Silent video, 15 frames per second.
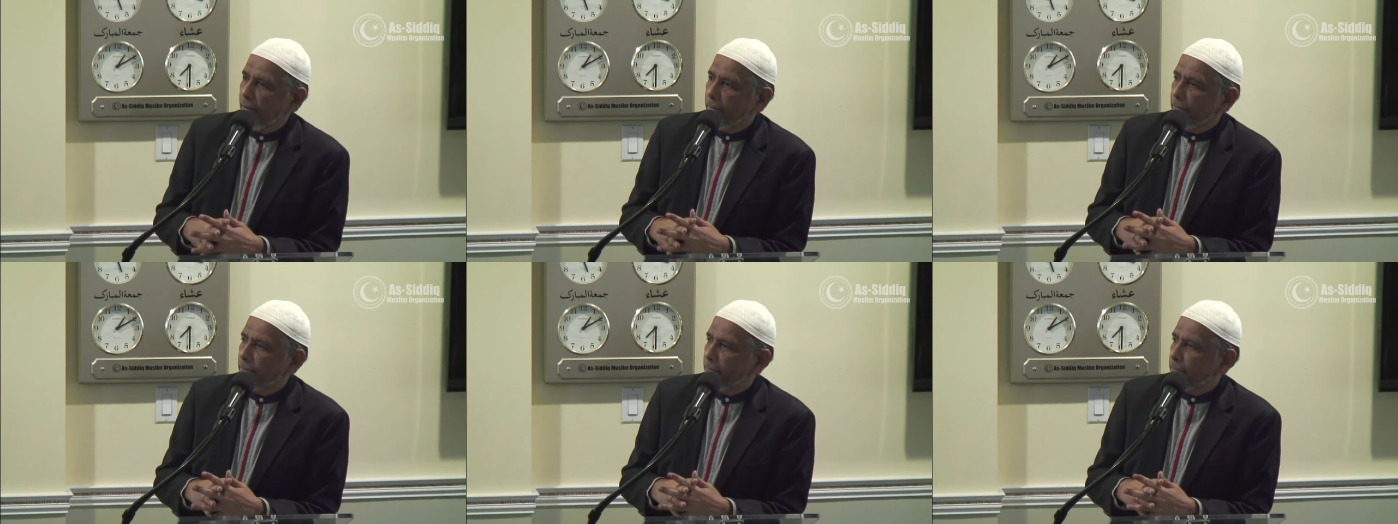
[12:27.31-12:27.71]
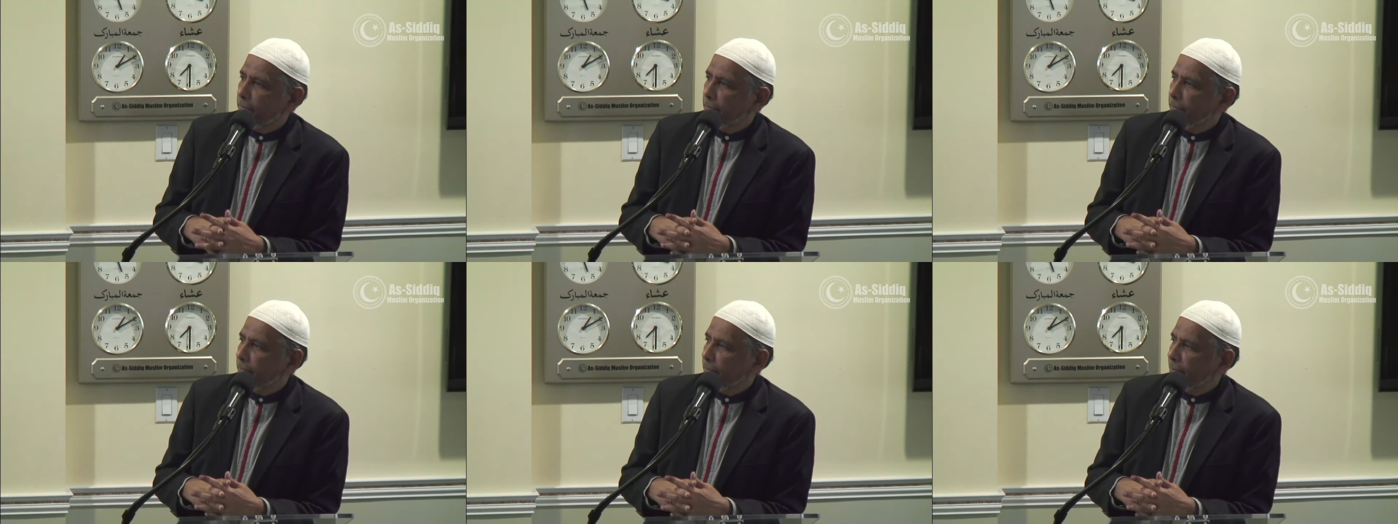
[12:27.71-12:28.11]

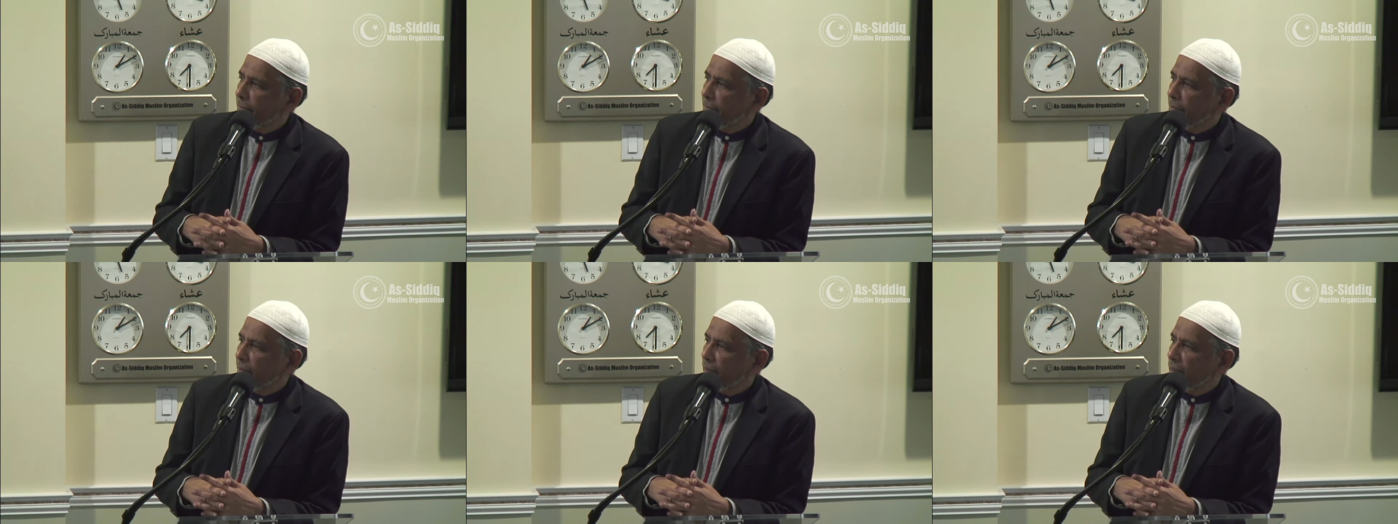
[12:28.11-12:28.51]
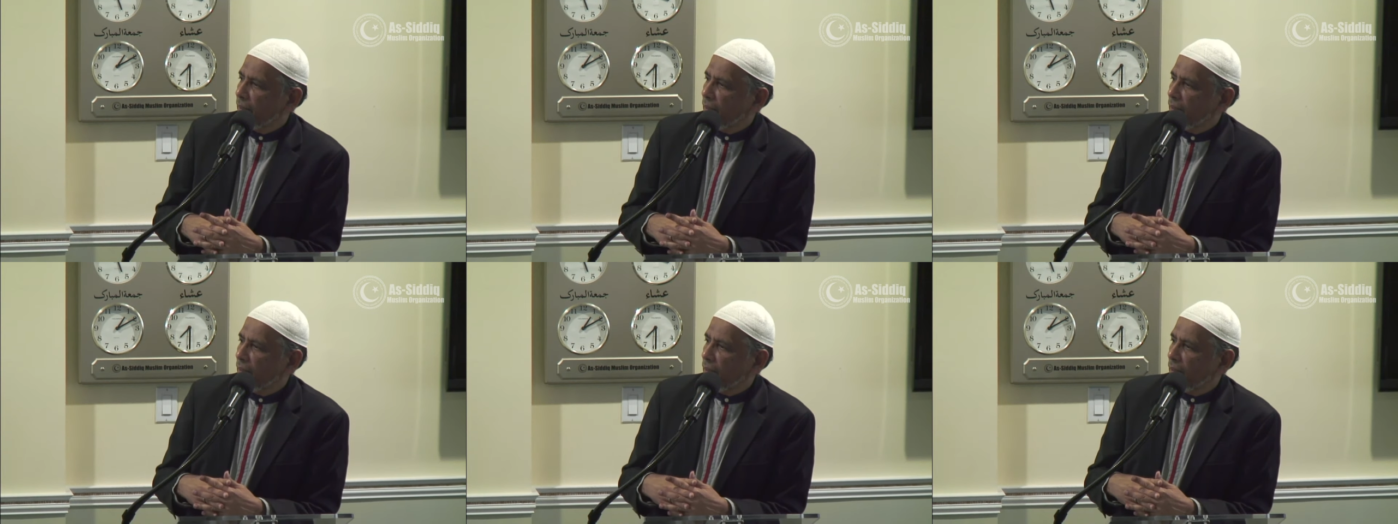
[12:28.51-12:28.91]

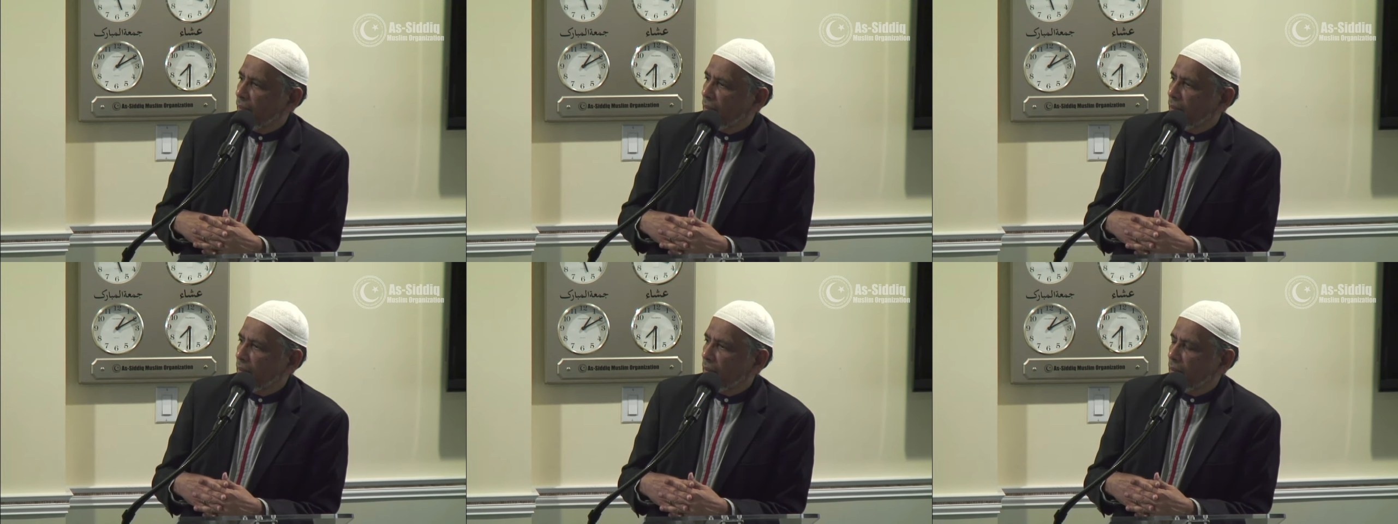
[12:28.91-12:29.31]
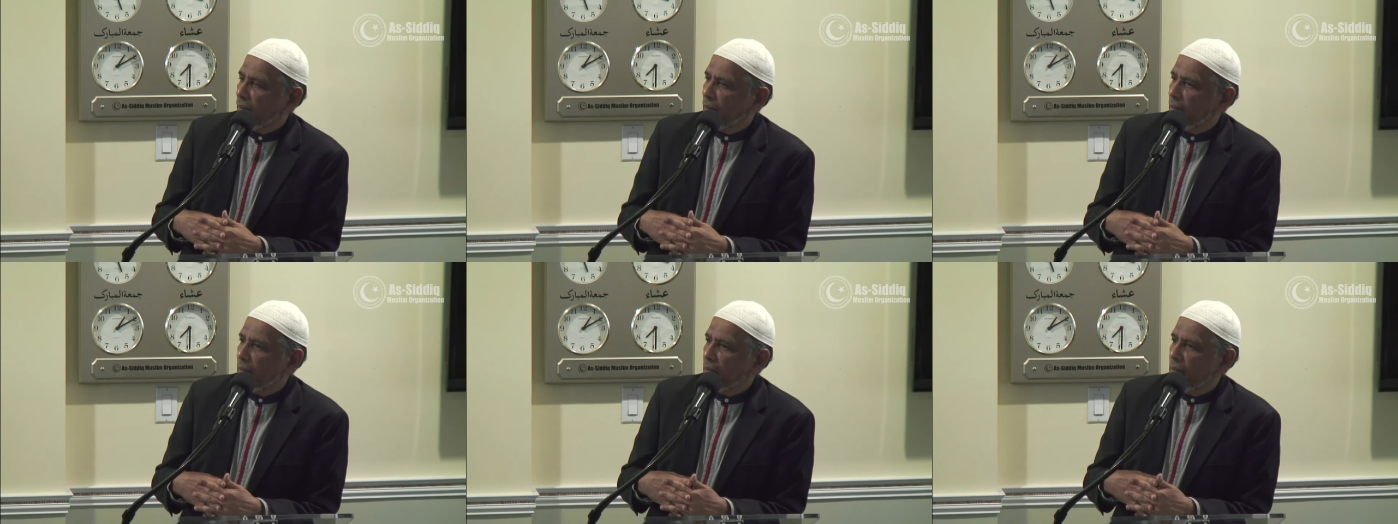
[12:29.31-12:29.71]

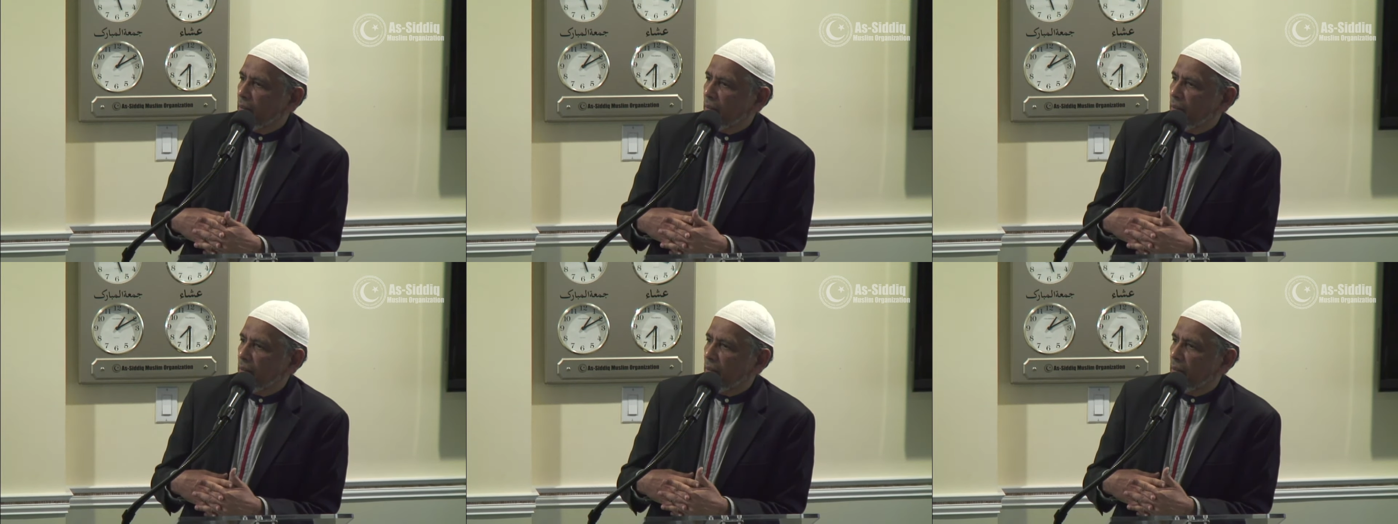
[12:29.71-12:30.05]
No one is speaking in this clip.